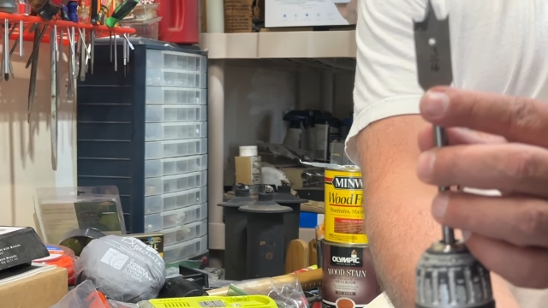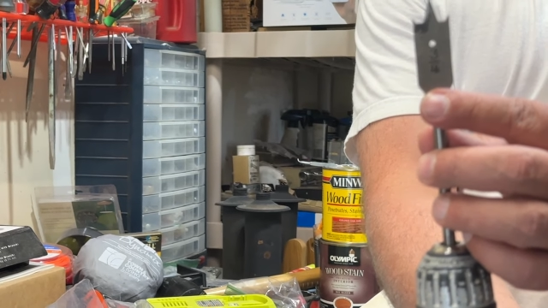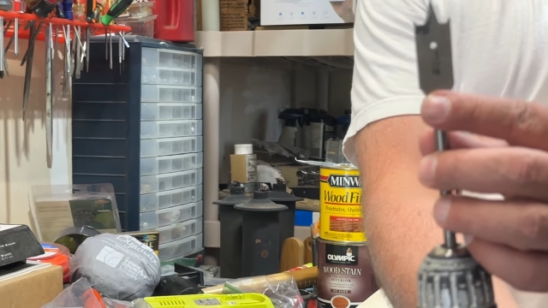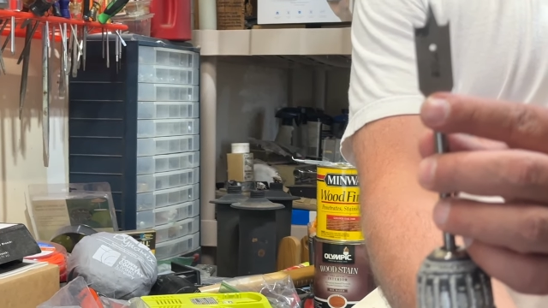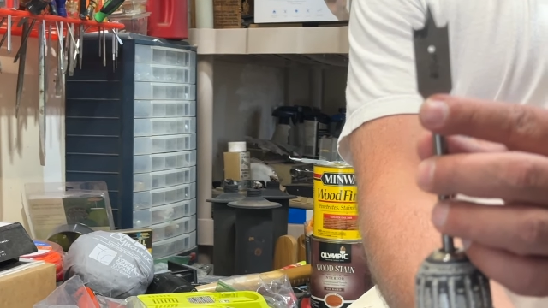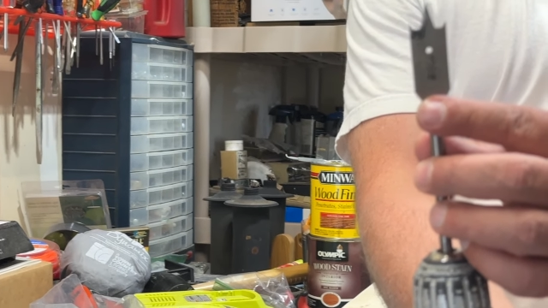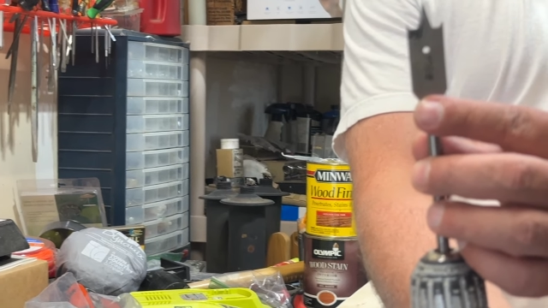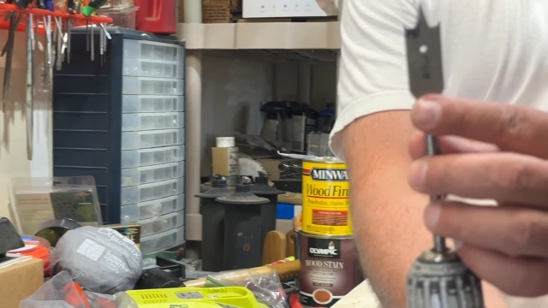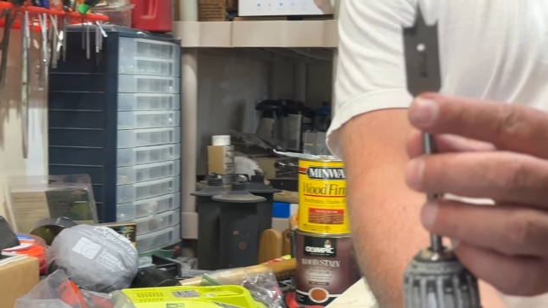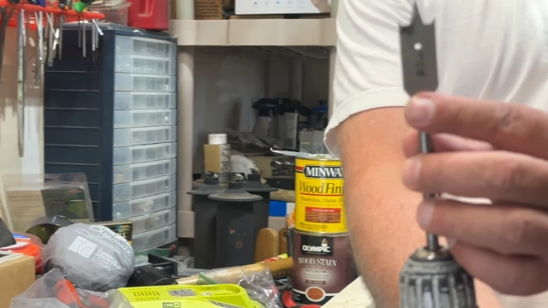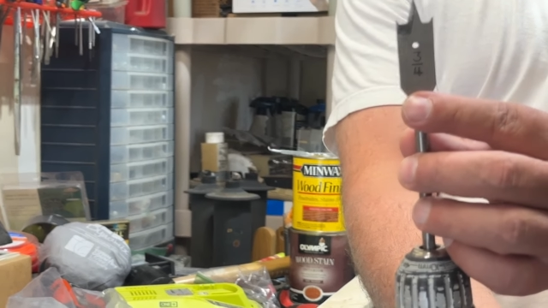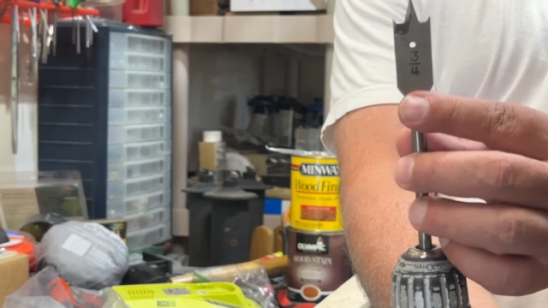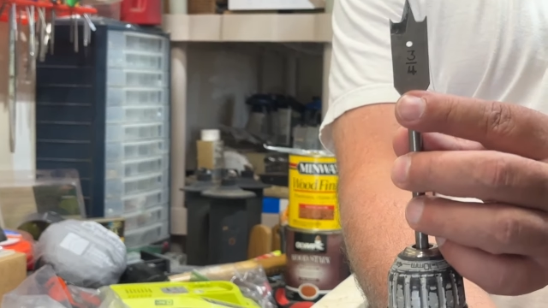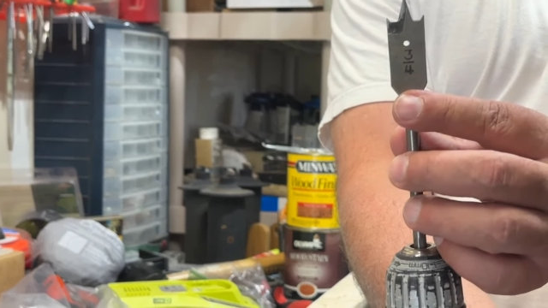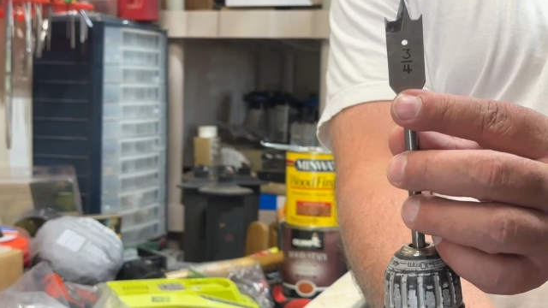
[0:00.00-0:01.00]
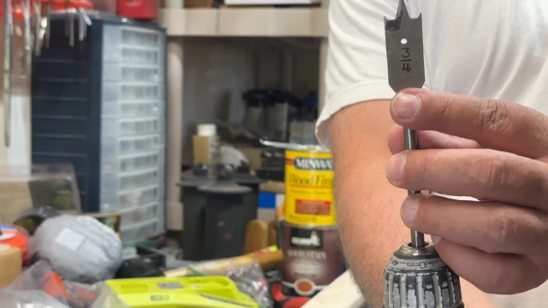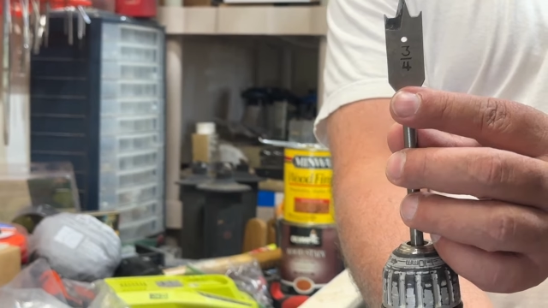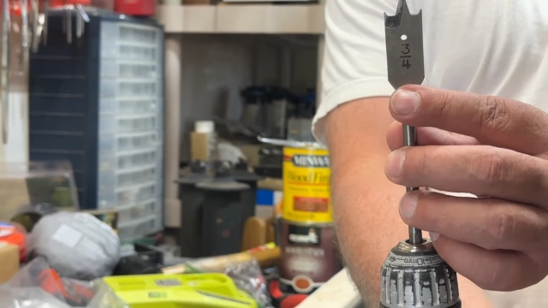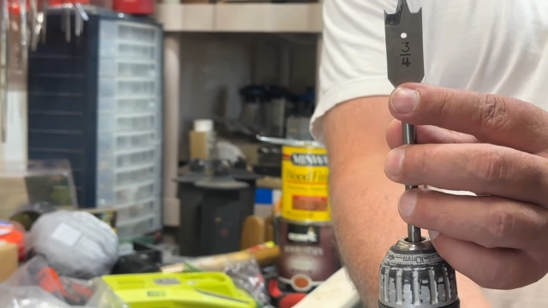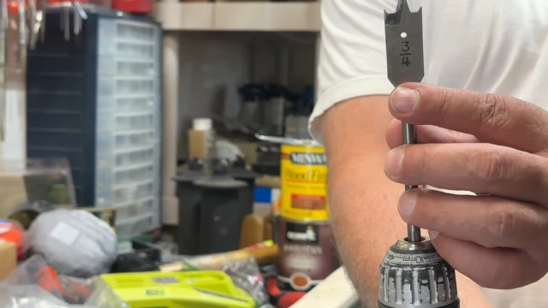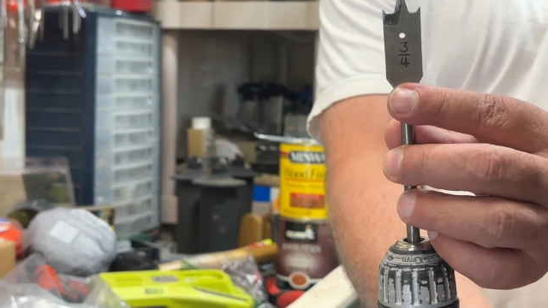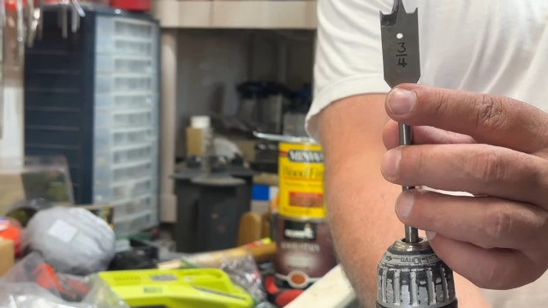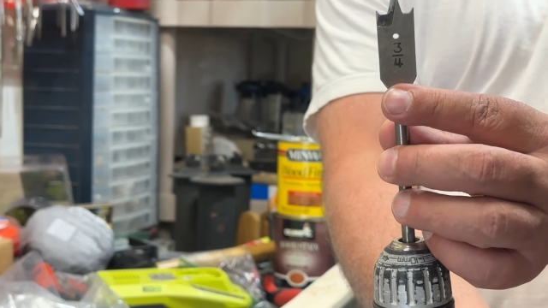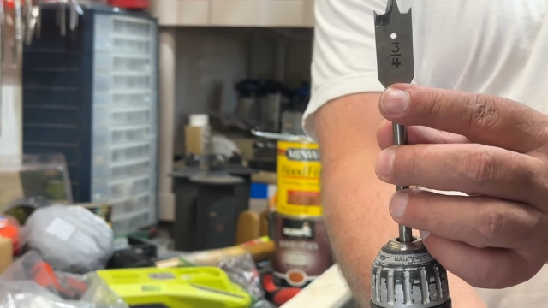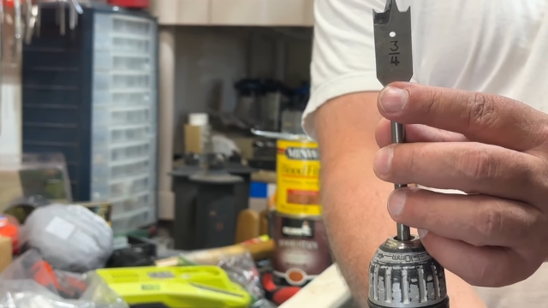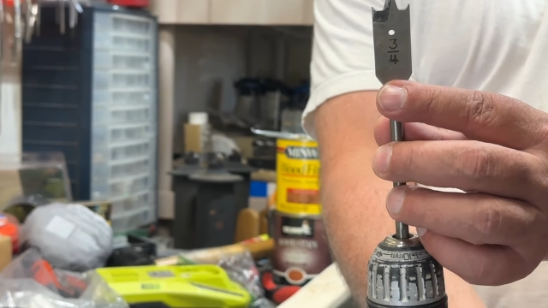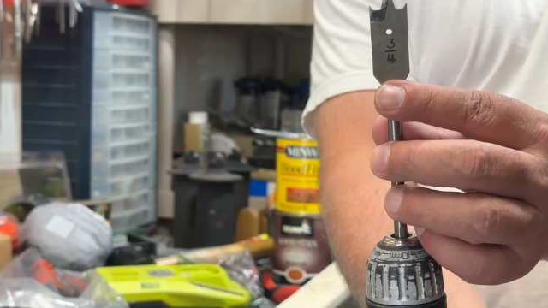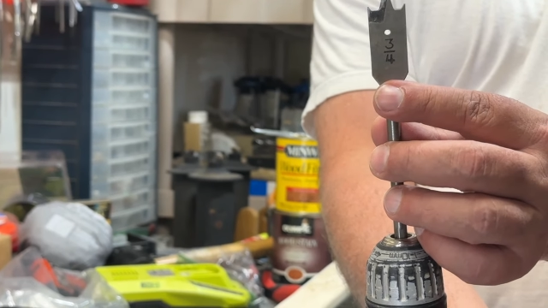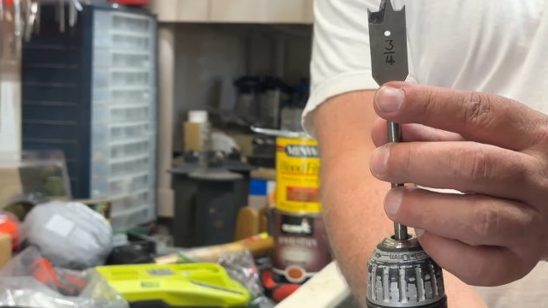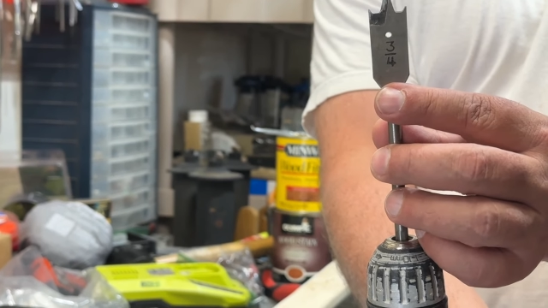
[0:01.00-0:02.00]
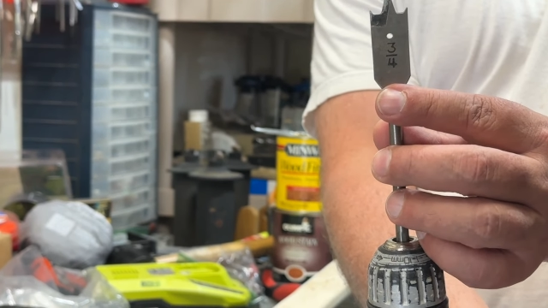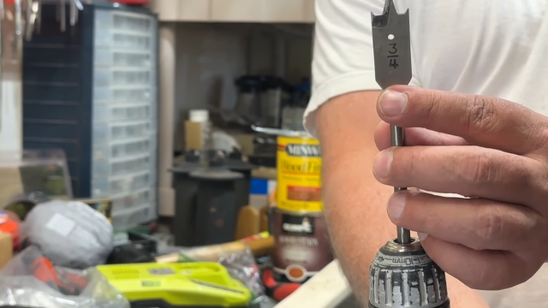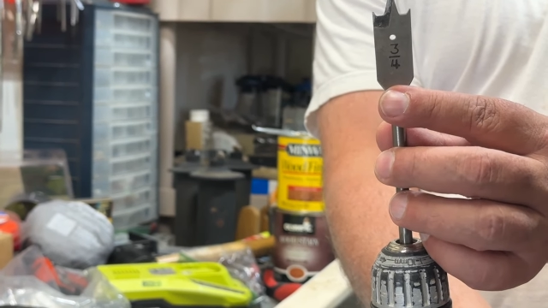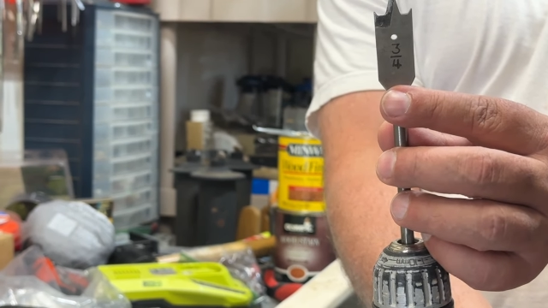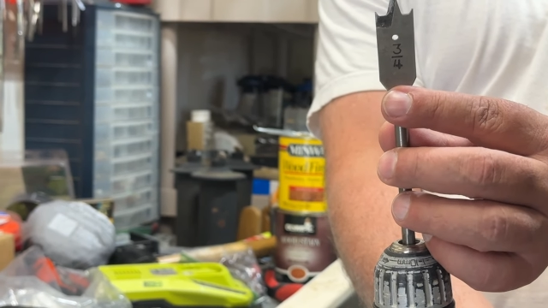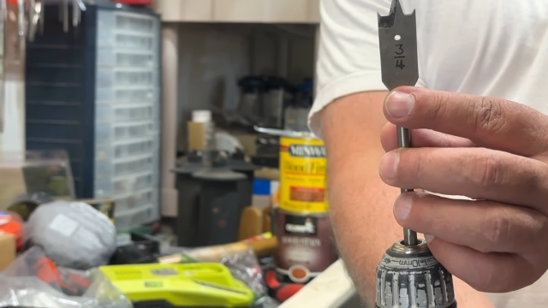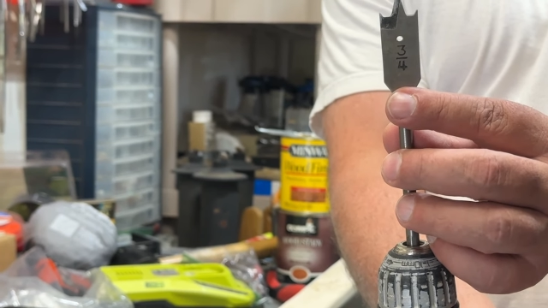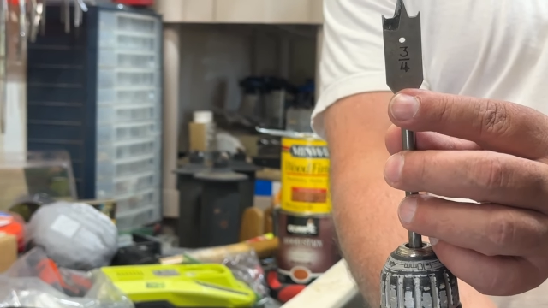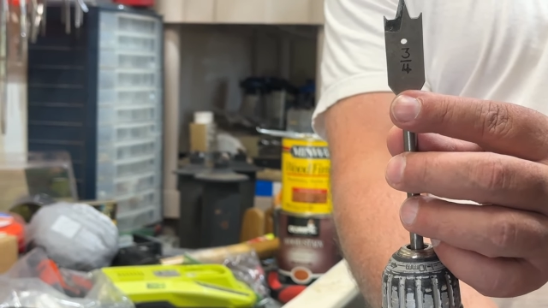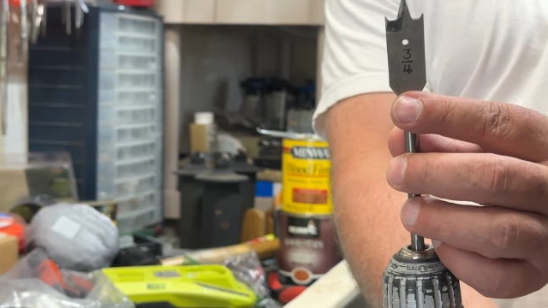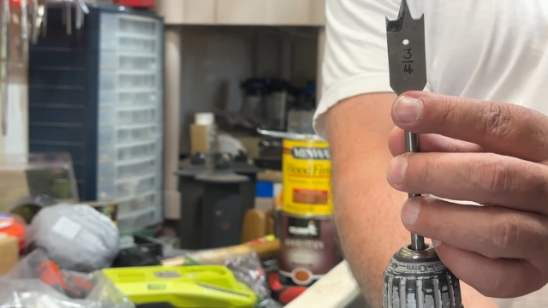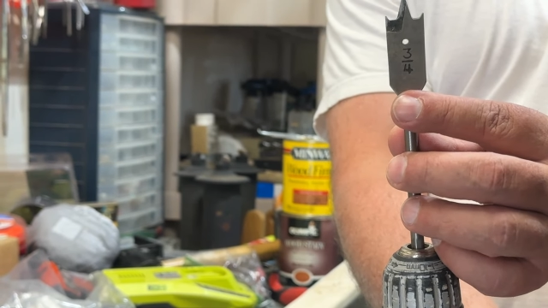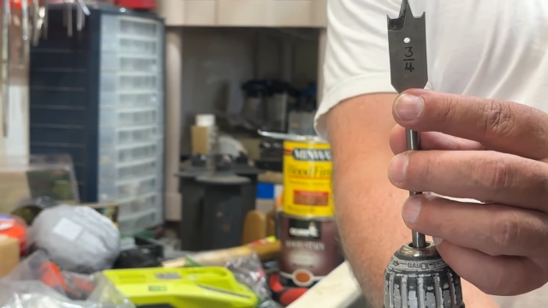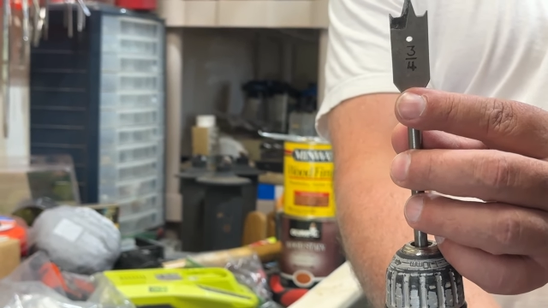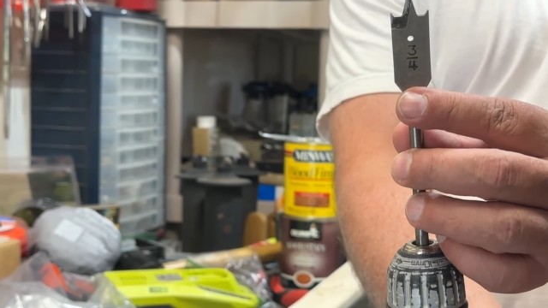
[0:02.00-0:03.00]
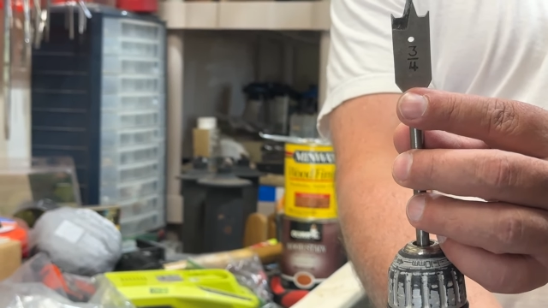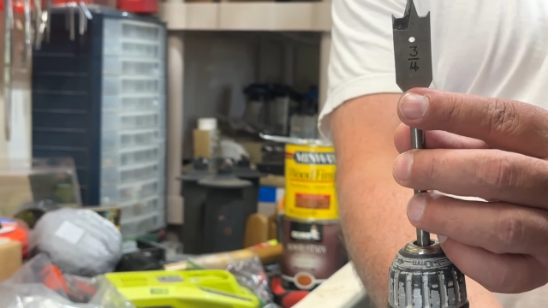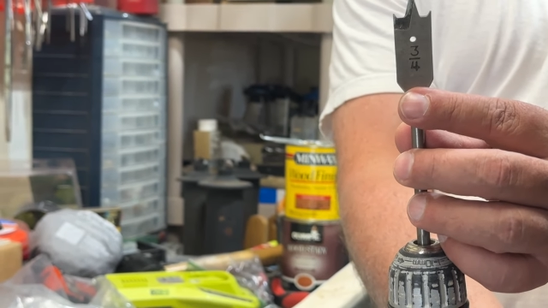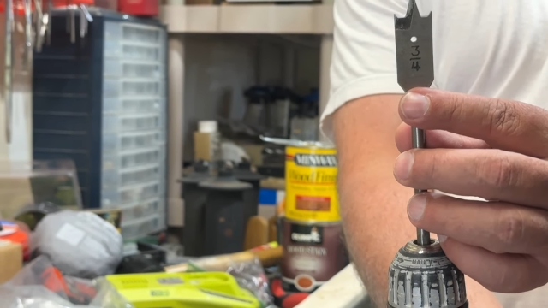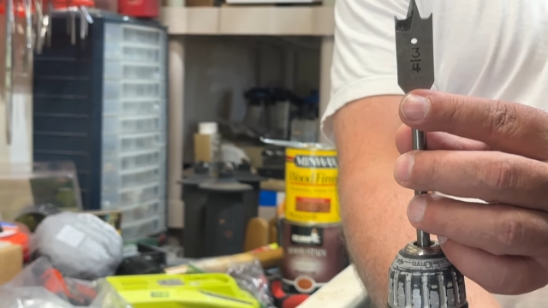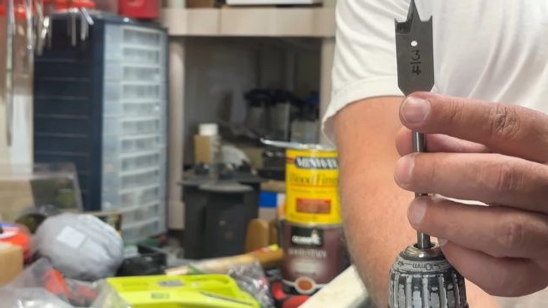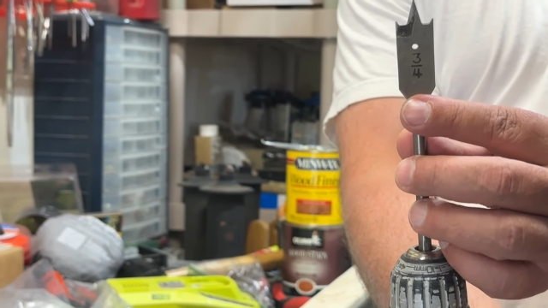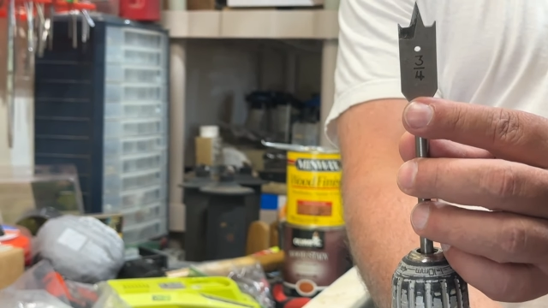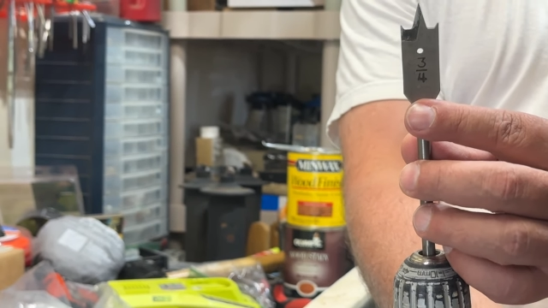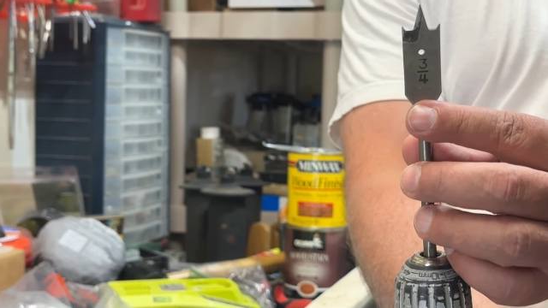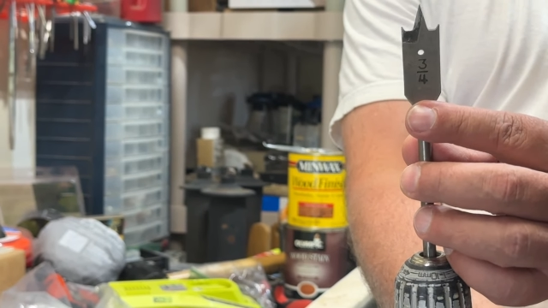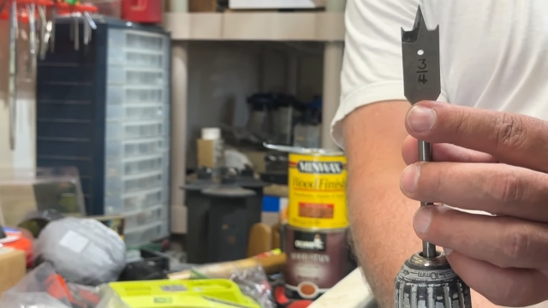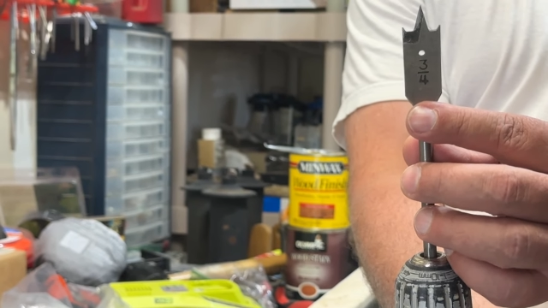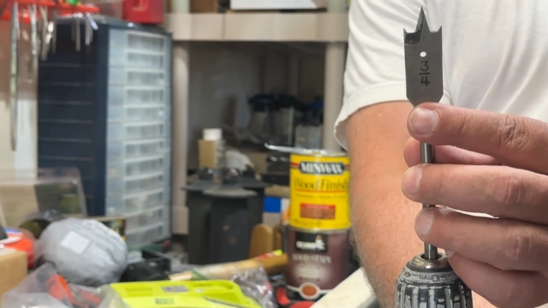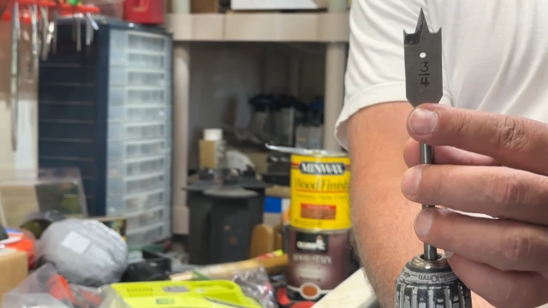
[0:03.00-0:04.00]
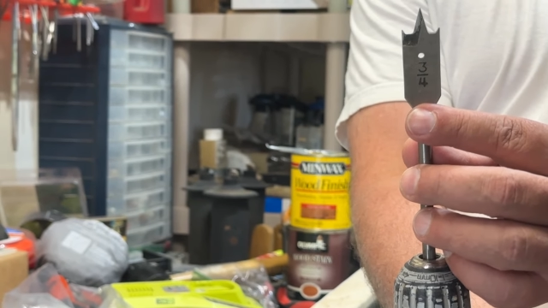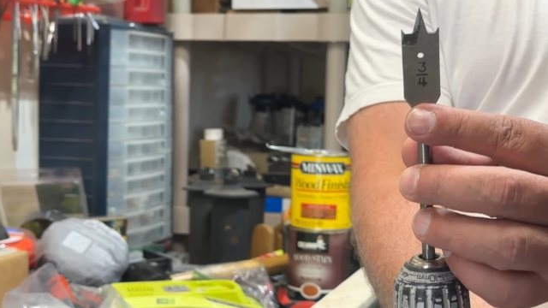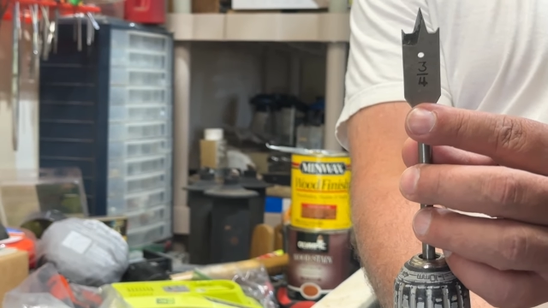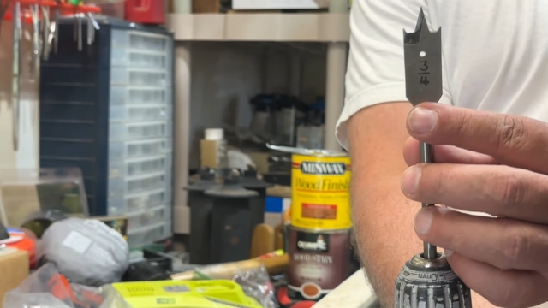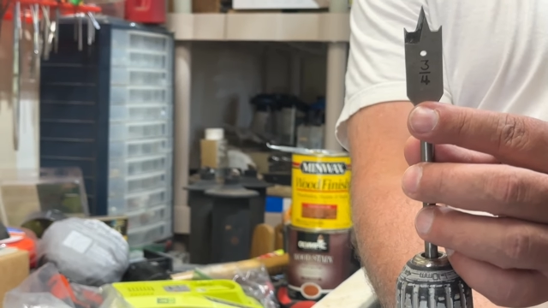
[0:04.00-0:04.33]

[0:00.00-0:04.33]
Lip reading: Nobody's mouth can be seen.